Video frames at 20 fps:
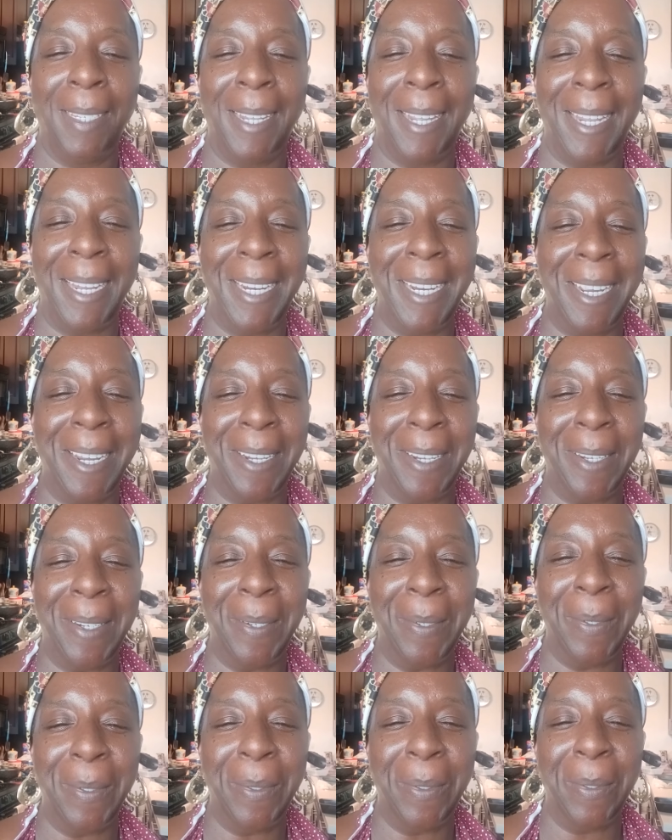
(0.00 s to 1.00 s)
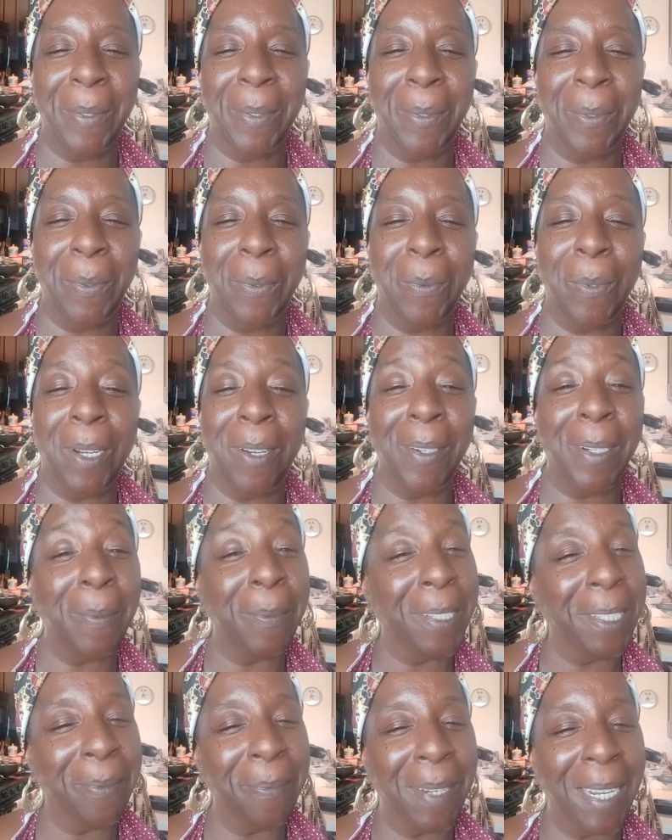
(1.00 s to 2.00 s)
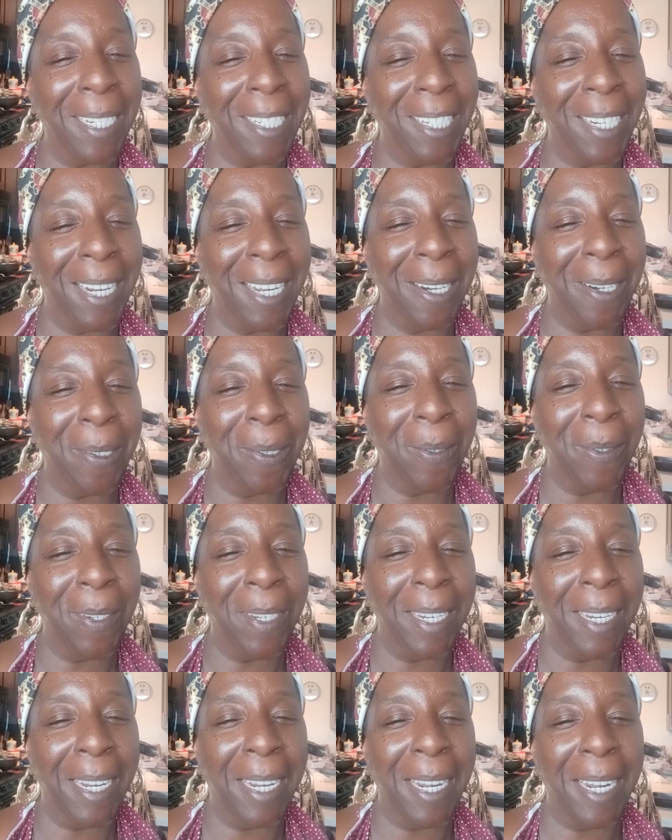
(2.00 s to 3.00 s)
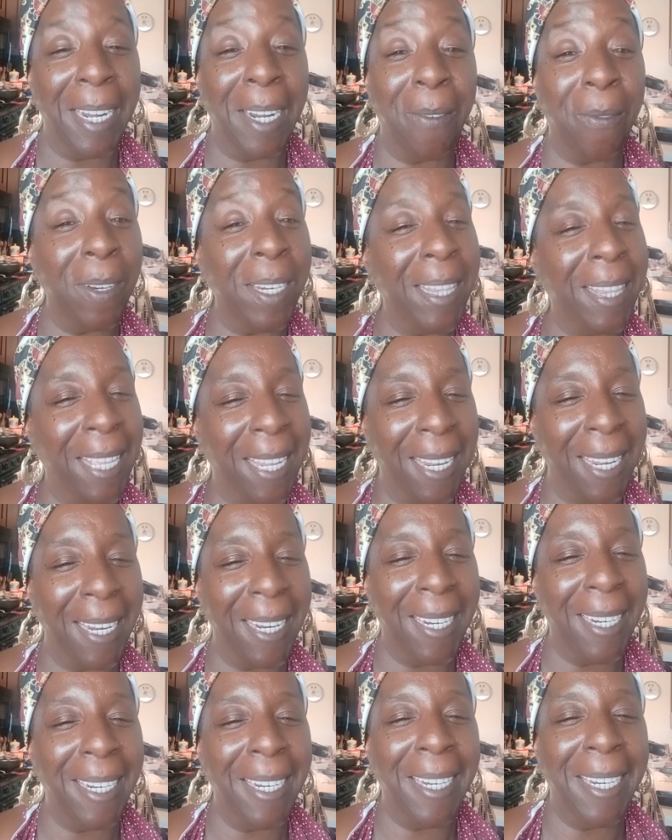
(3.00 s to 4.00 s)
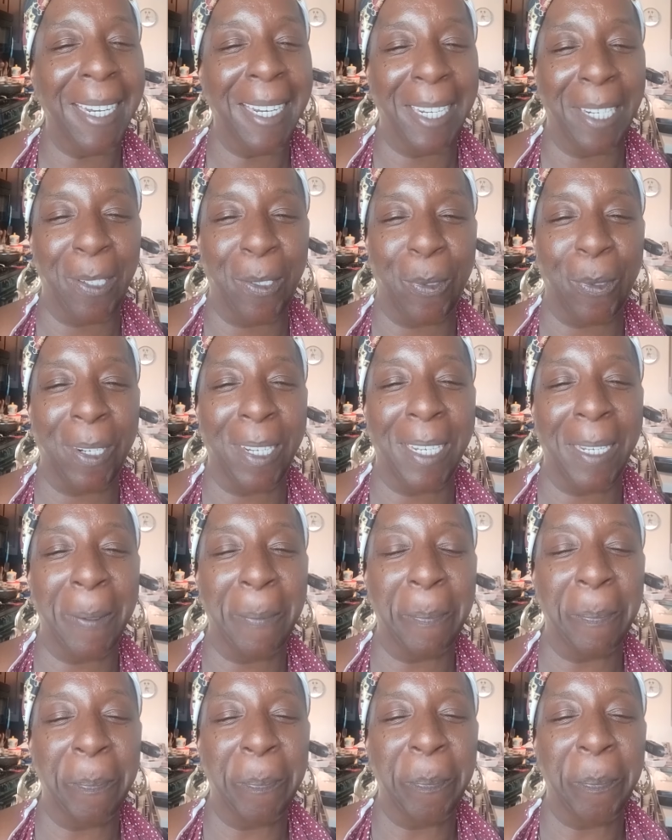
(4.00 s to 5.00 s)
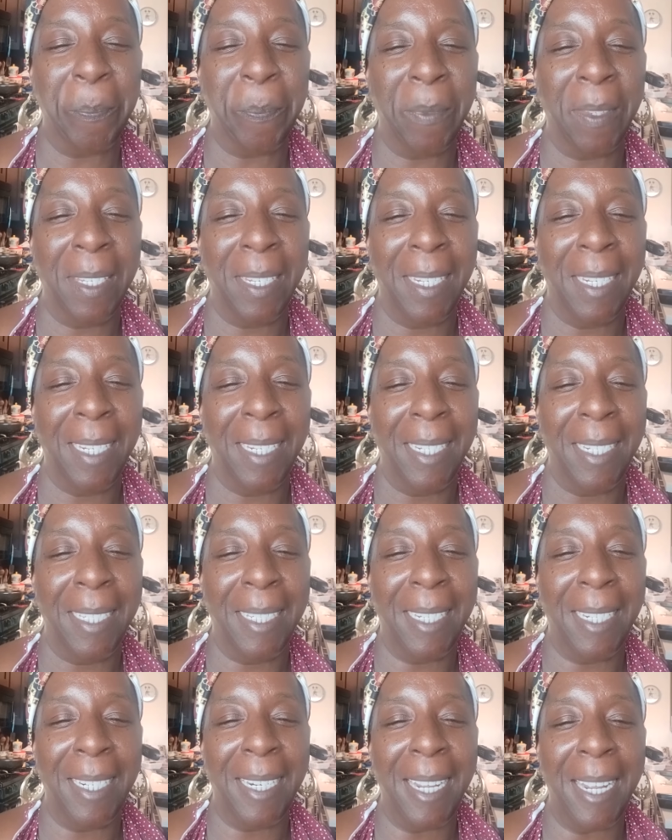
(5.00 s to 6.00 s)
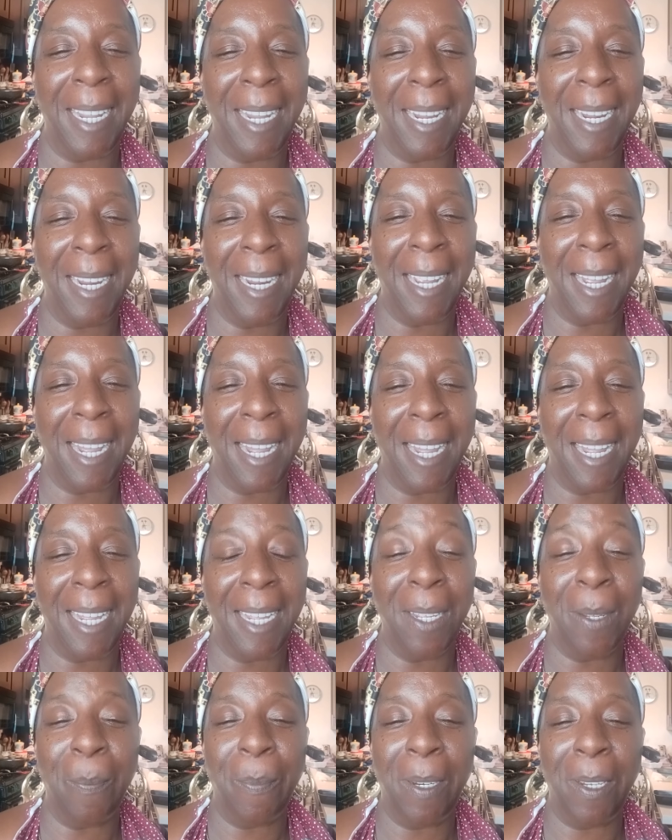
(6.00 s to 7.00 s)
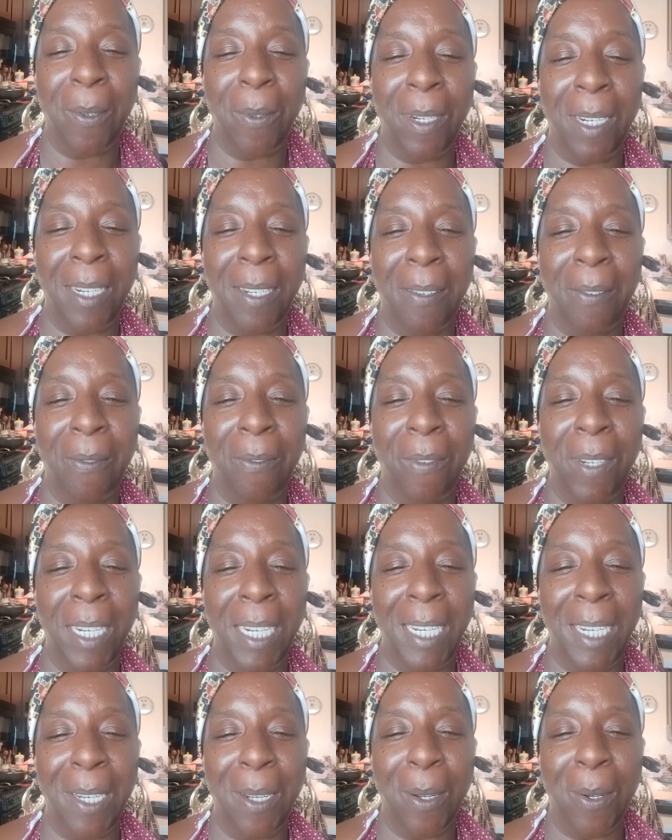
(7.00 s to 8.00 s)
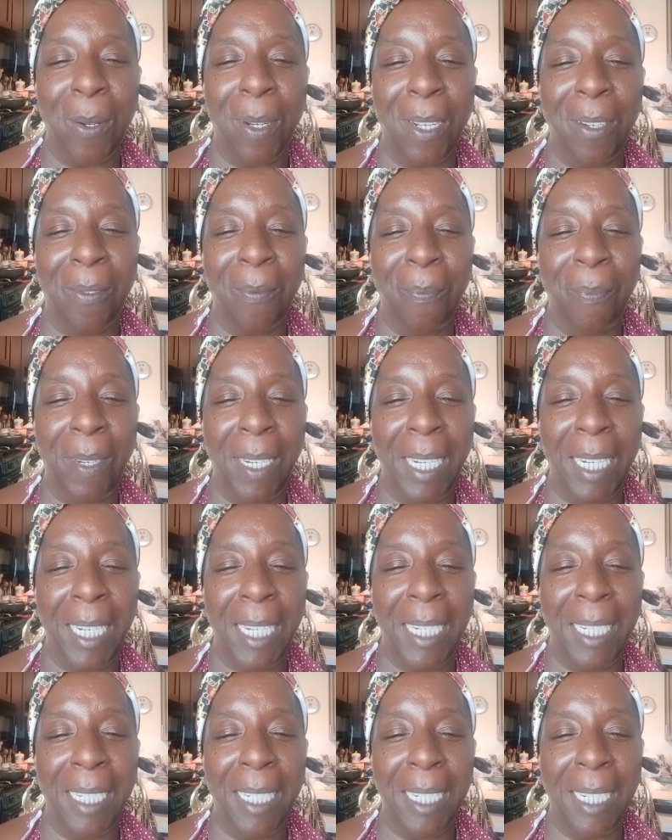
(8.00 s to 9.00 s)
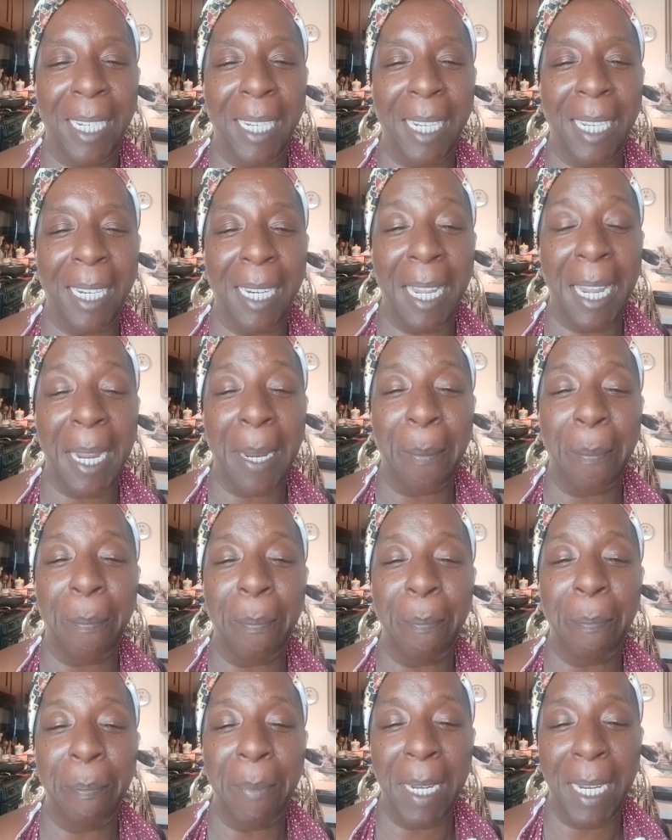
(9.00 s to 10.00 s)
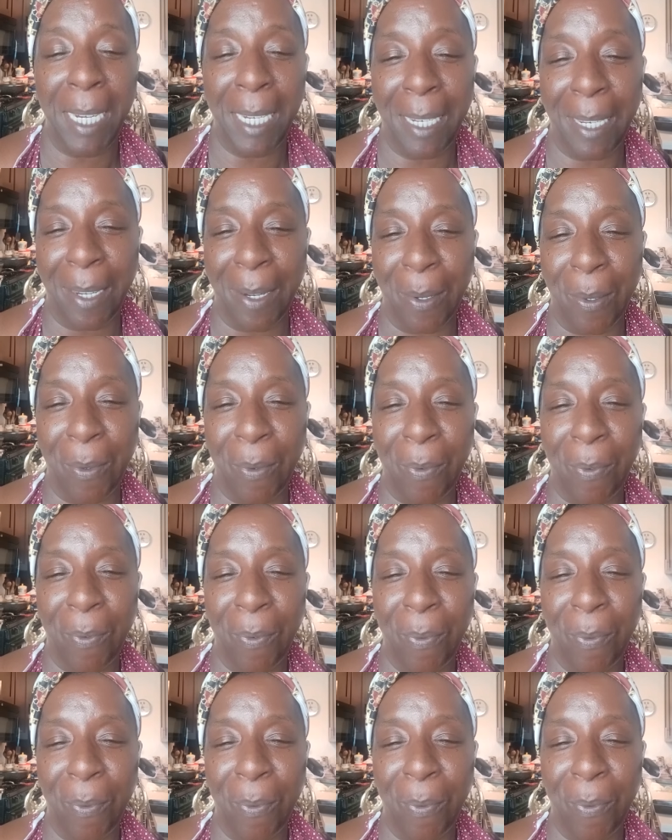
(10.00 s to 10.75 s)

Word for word: Hey y'all, welcome to my channel, Everything Kendra. Today I uploaded a video of me cooking a meatloaf.